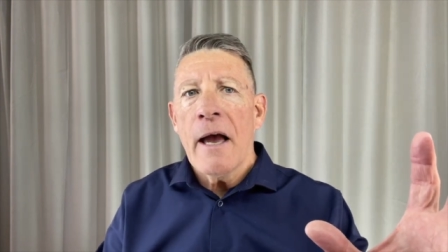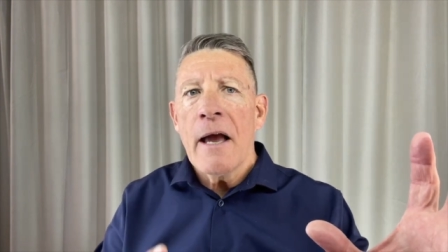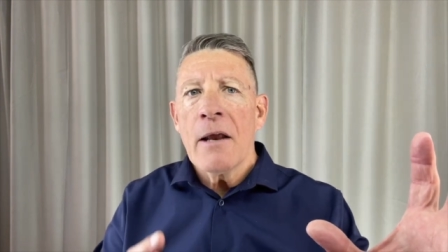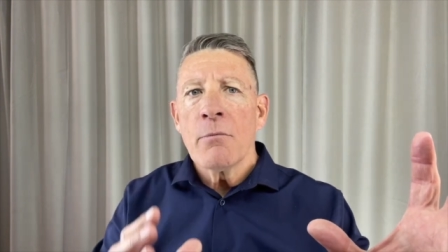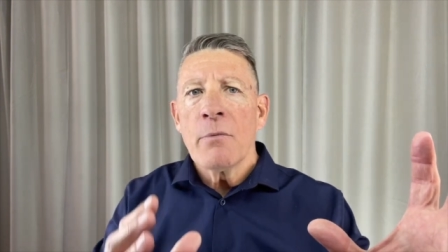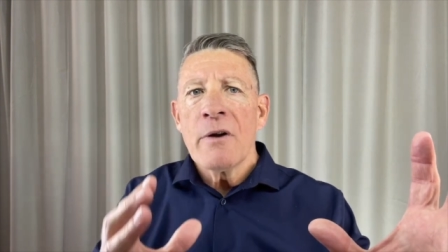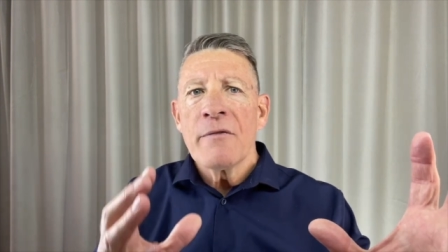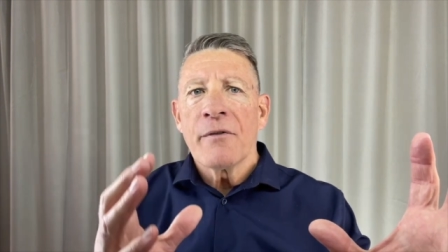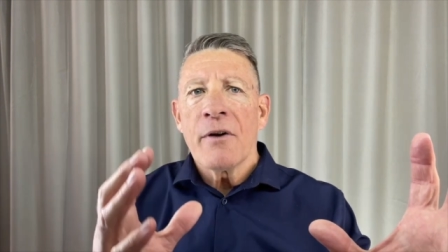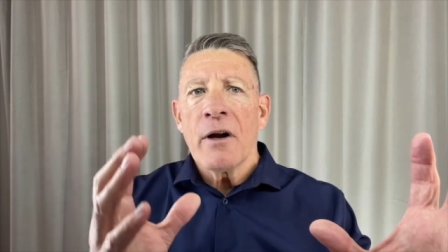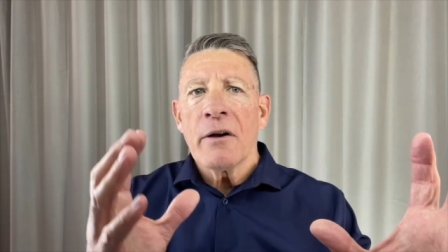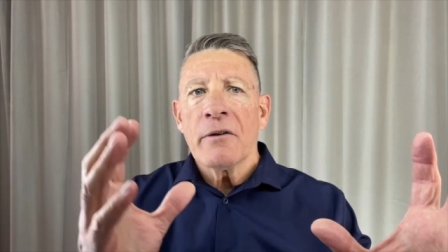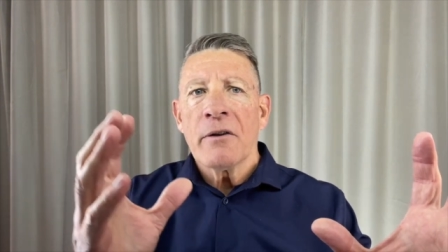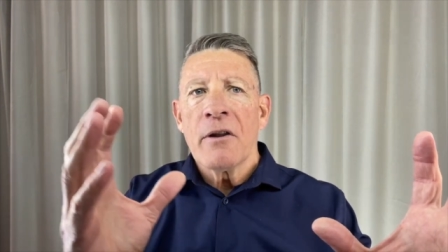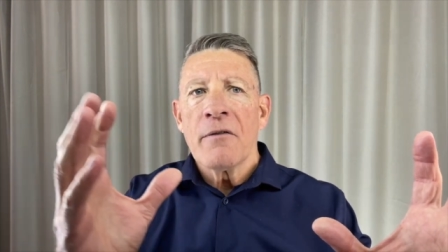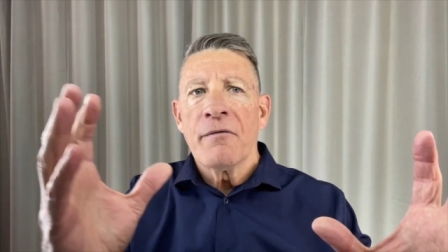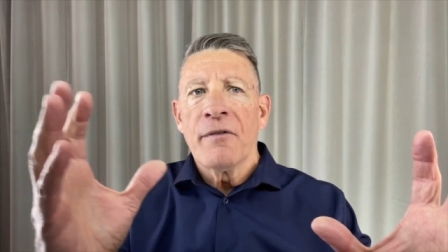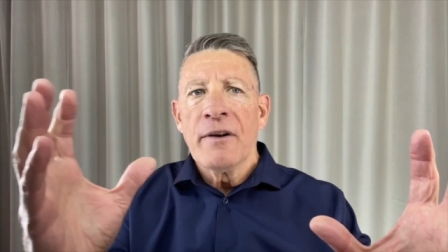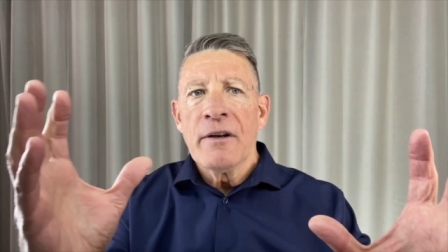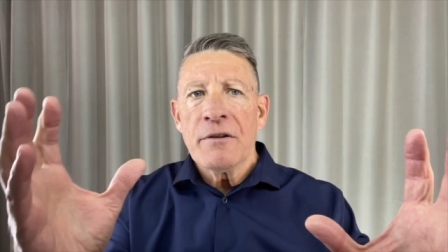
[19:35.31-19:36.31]
and we've got
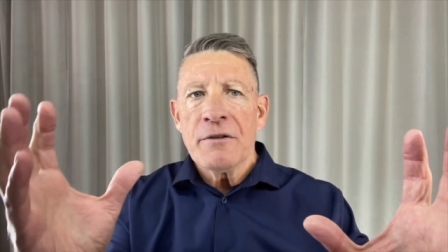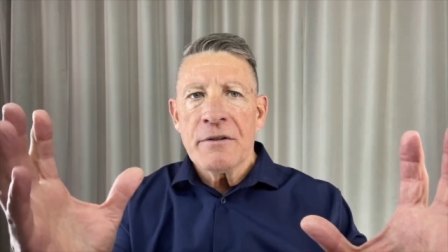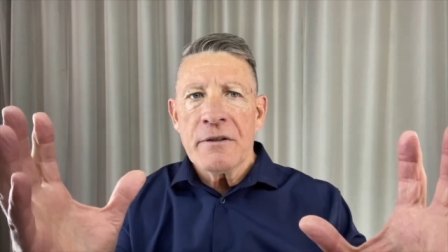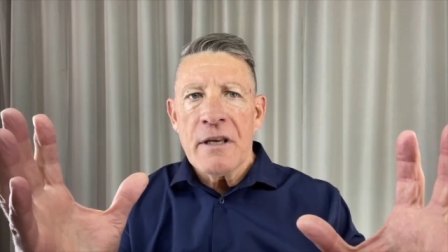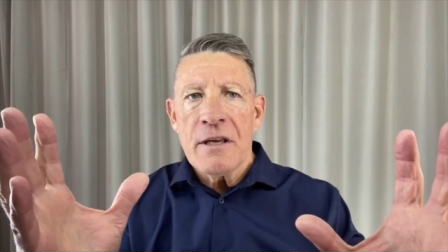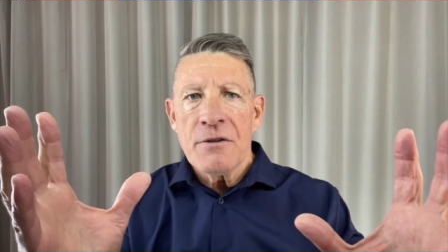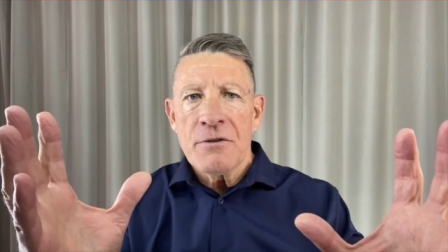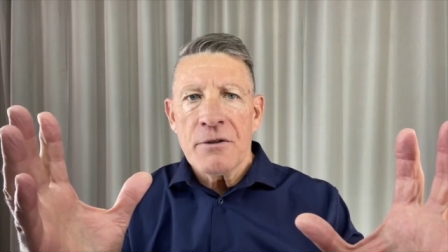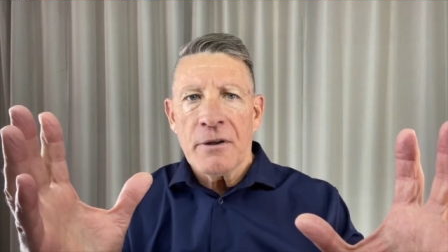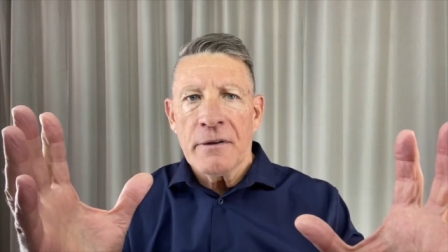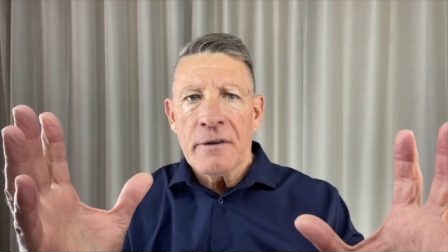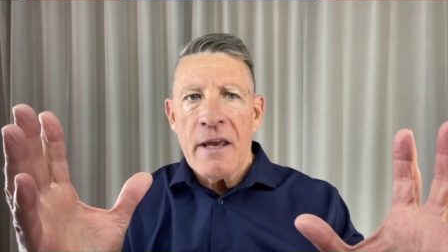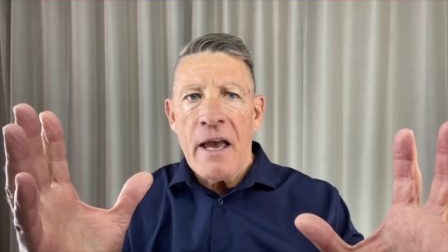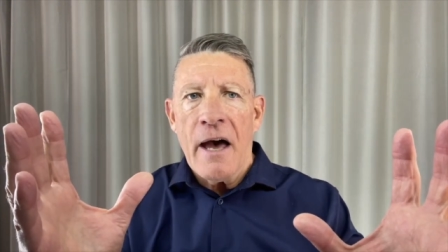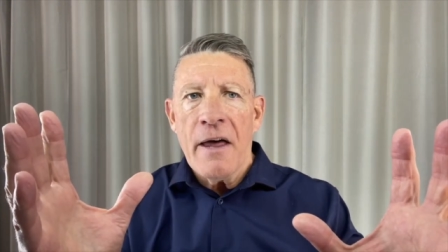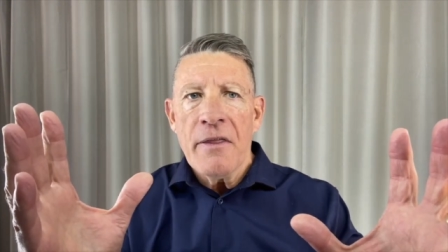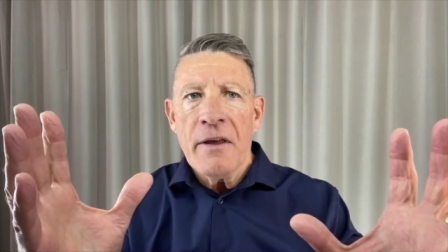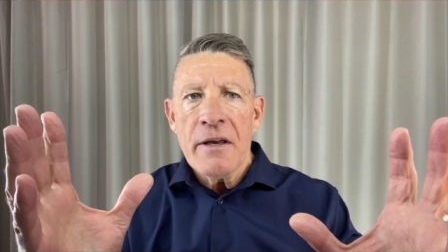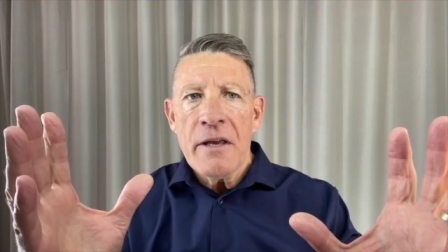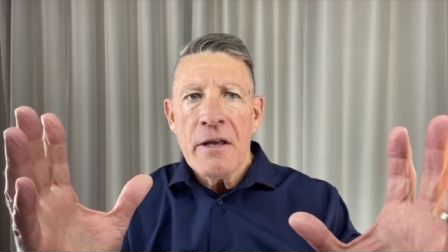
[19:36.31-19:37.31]
the Philistines on the
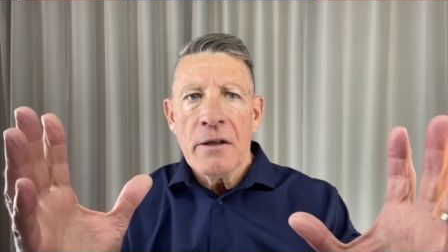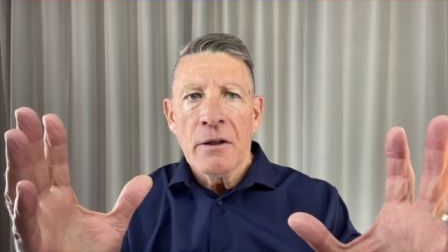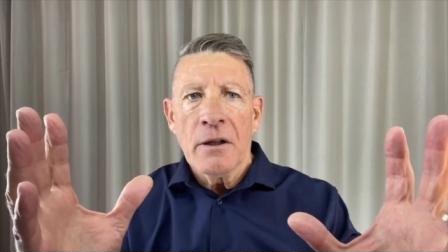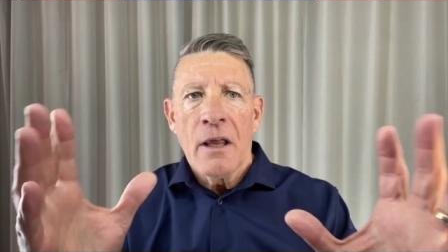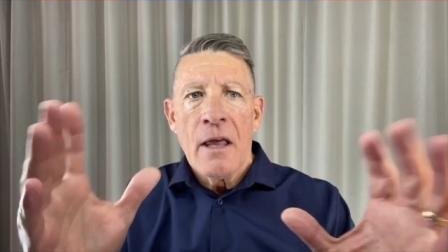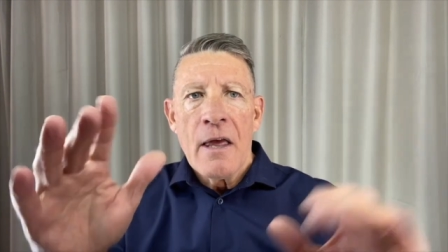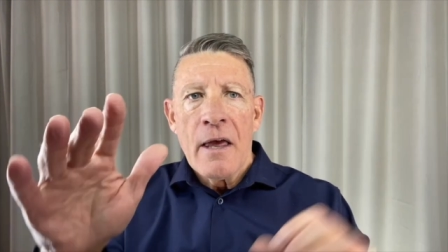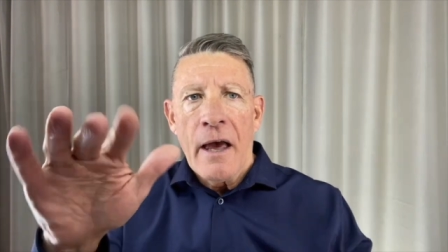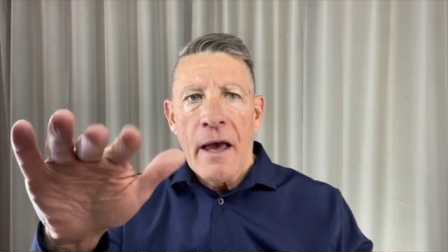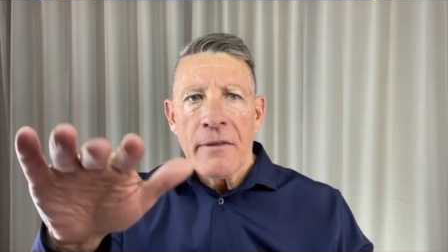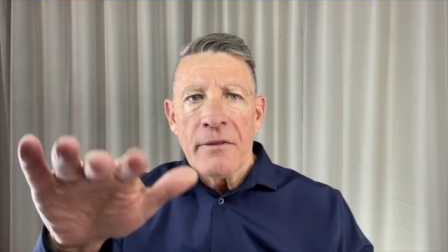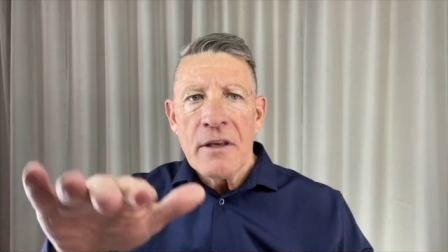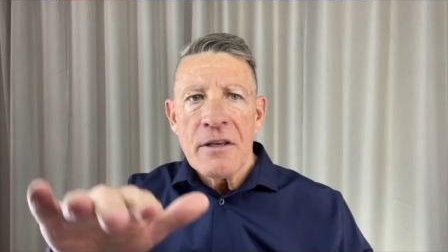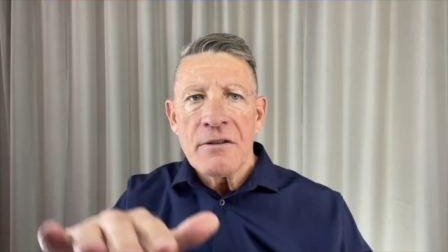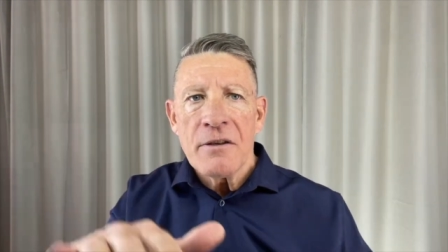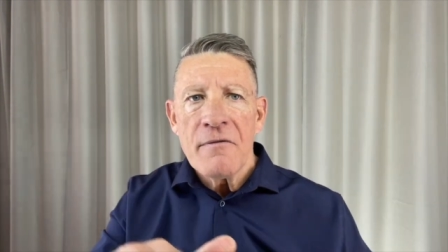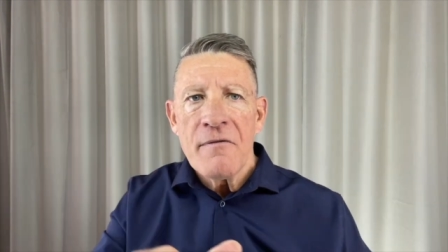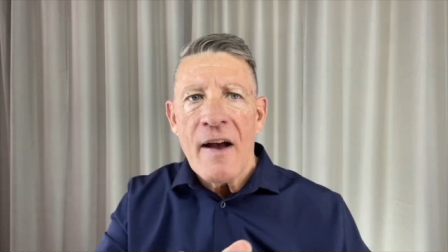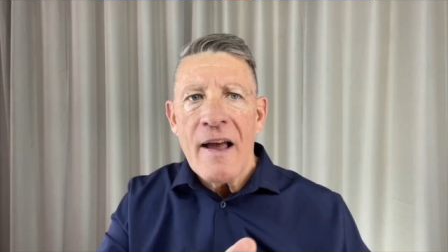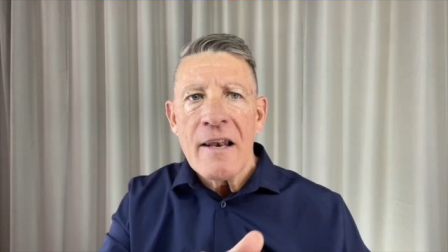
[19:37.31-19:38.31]
other hill, and there's
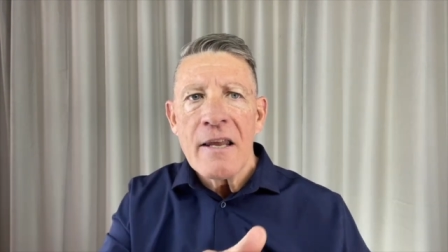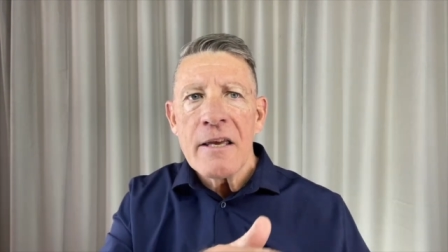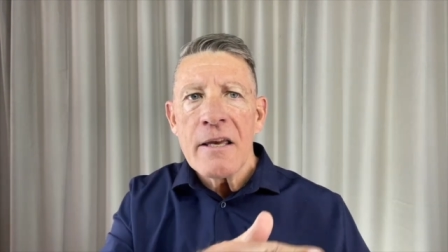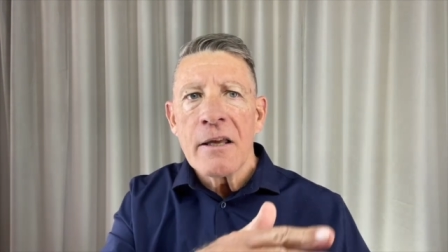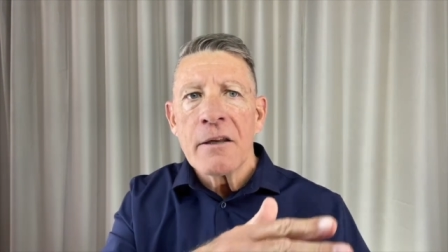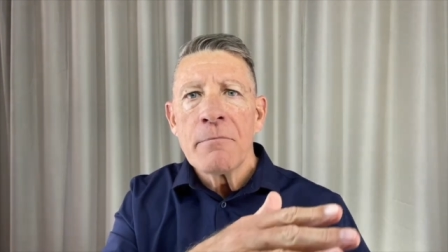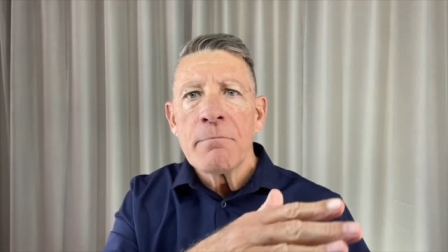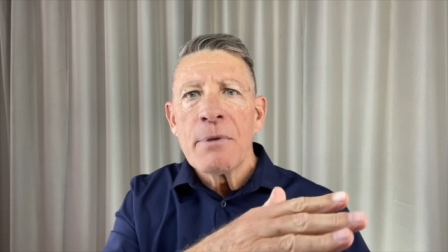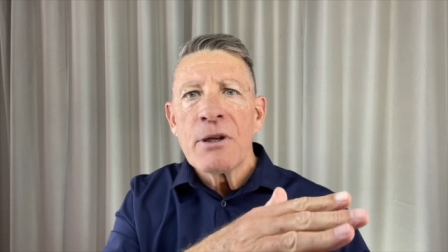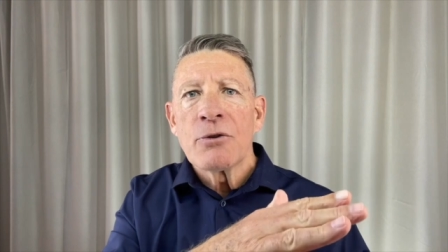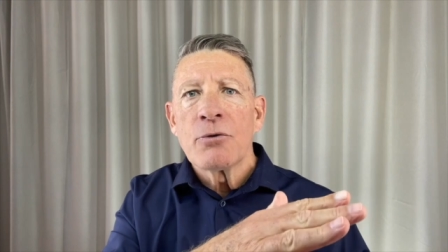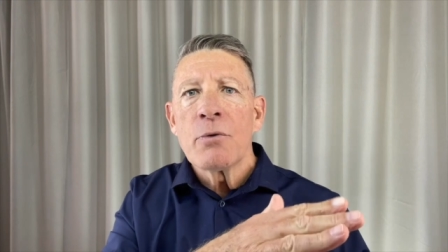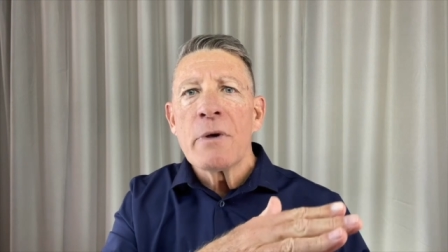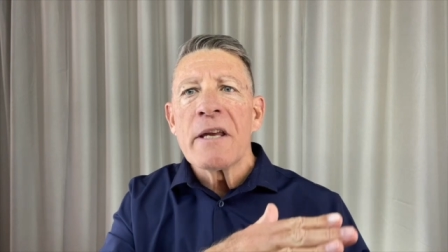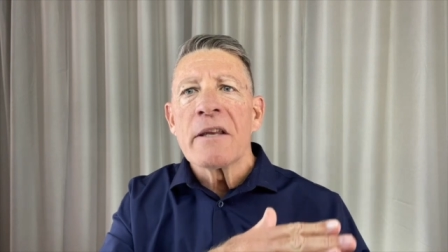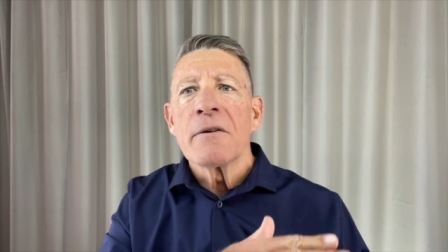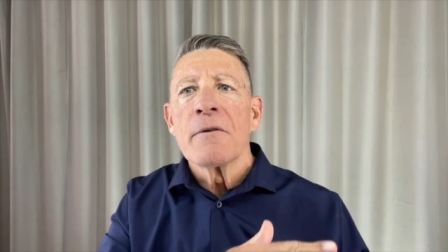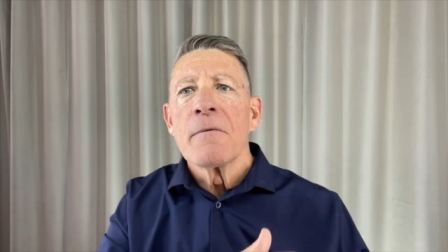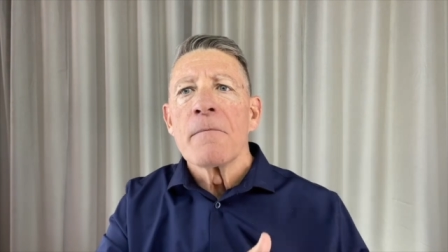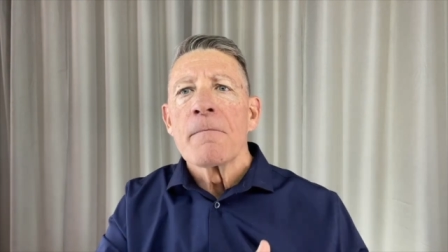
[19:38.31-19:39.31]
a valley in
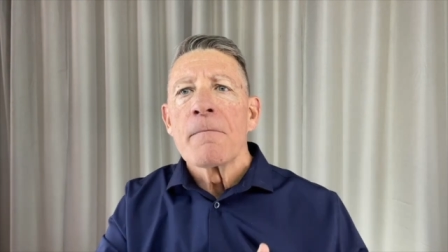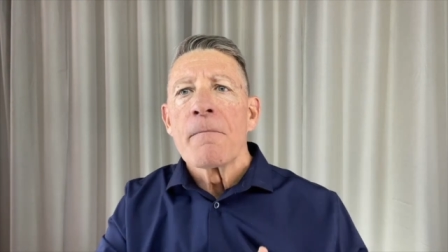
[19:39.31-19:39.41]
between.